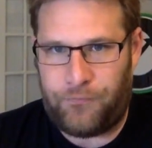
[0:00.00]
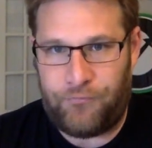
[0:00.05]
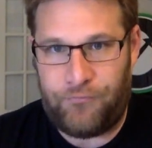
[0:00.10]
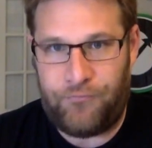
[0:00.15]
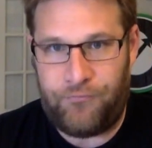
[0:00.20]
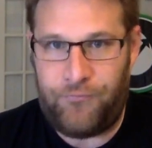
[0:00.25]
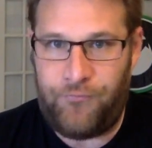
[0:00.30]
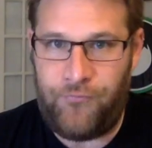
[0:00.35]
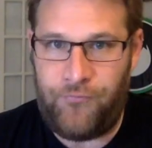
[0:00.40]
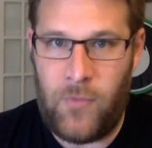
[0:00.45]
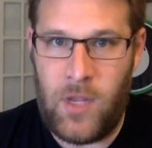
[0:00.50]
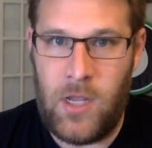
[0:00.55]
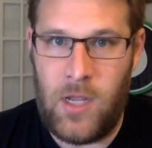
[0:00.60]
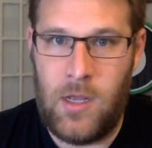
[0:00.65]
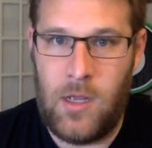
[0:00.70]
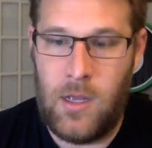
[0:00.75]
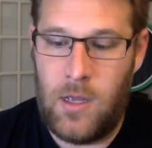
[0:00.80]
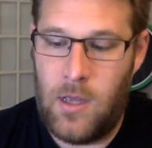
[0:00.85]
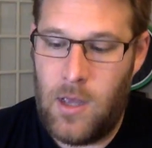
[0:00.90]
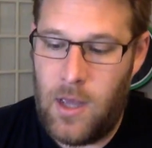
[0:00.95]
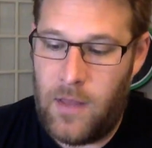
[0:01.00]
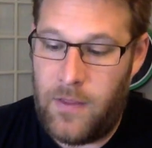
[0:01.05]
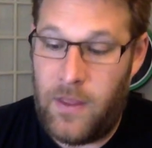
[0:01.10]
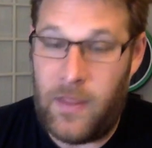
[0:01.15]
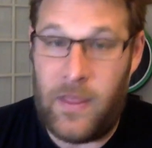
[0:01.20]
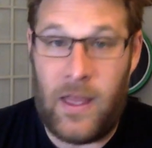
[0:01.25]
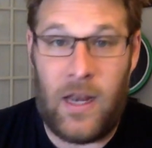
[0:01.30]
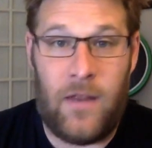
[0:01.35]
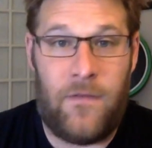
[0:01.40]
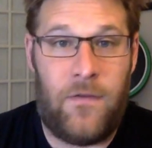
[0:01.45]
I
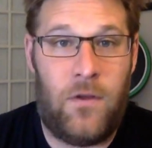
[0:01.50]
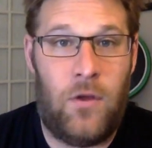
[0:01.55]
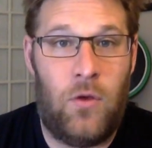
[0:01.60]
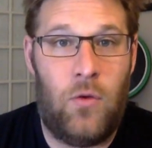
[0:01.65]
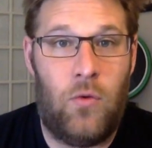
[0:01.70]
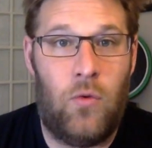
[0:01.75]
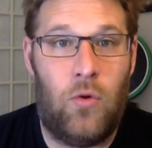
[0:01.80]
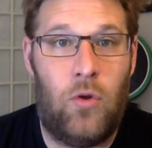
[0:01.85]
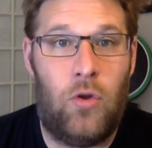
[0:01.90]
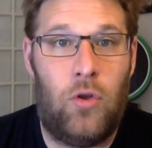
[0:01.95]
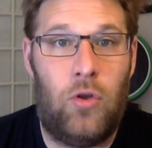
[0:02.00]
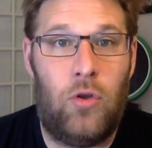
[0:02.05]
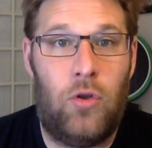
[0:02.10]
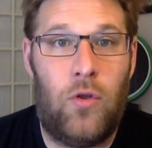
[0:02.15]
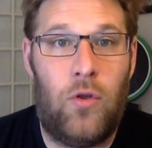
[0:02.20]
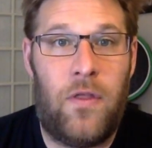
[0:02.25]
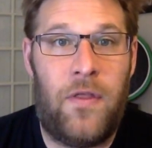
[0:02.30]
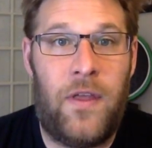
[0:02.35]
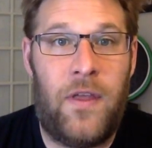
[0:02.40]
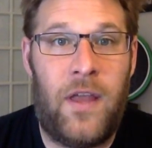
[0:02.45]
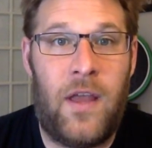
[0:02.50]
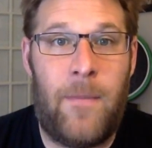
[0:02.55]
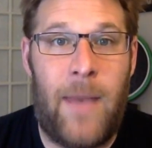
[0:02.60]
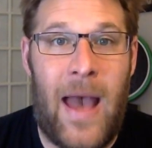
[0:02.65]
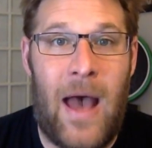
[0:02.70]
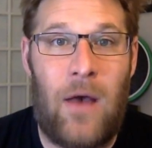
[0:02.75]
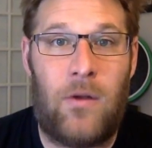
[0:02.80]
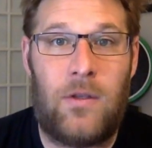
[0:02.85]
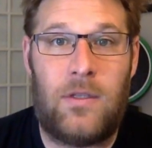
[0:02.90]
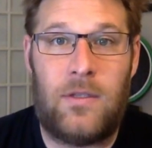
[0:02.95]
think that if you think
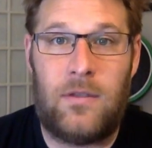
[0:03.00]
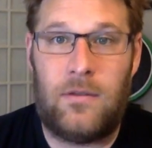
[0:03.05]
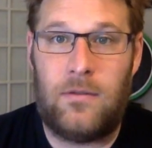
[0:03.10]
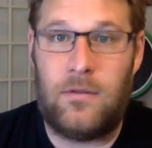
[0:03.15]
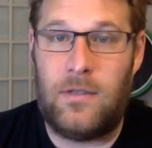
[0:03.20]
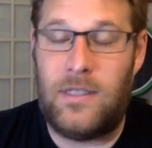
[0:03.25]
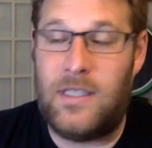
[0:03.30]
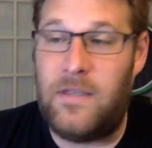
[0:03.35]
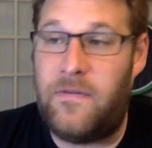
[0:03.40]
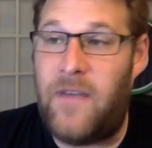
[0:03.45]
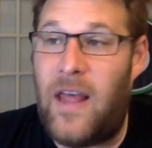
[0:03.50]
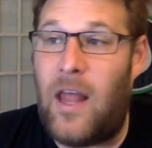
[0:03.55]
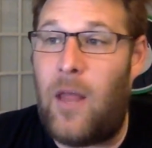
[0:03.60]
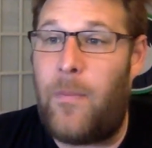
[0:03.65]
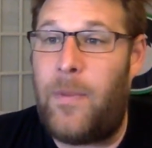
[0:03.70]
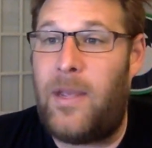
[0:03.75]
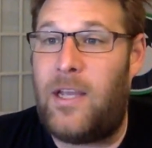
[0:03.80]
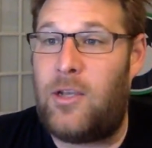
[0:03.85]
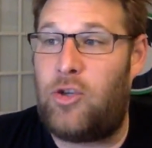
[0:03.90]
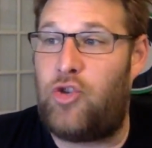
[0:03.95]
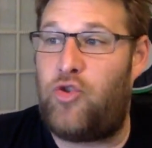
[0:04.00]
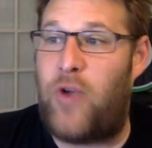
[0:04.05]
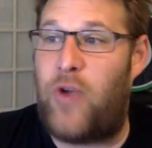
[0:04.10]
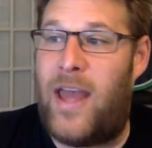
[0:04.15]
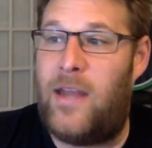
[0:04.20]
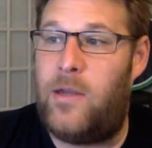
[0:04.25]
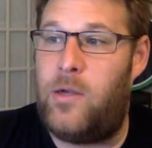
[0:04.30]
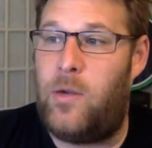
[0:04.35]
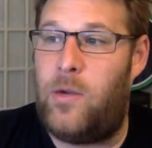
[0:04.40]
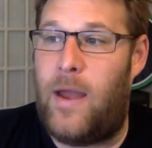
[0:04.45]
about developing a
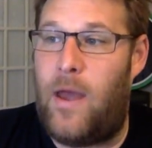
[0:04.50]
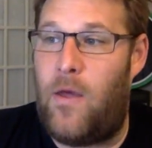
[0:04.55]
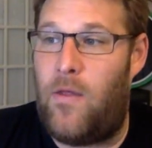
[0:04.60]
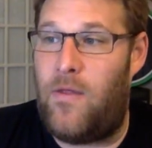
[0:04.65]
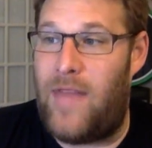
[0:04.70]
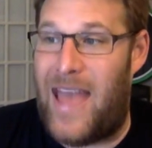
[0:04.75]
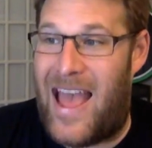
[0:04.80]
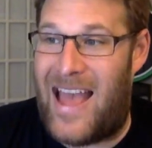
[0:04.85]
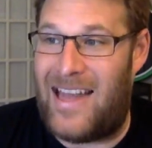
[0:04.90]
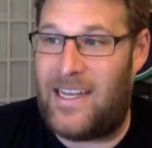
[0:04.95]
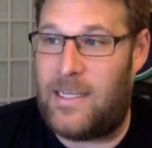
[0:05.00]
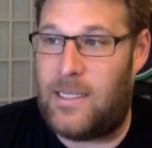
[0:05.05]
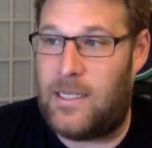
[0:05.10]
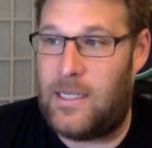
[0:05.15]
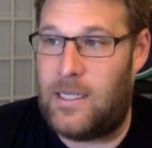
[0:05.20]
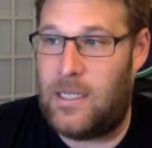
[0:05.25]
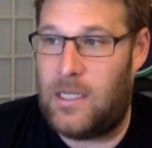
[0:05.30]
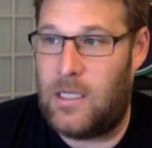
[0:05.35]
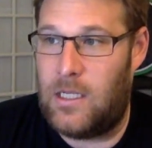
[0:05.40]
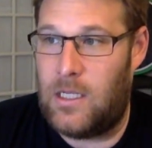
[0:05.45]
strategy around that,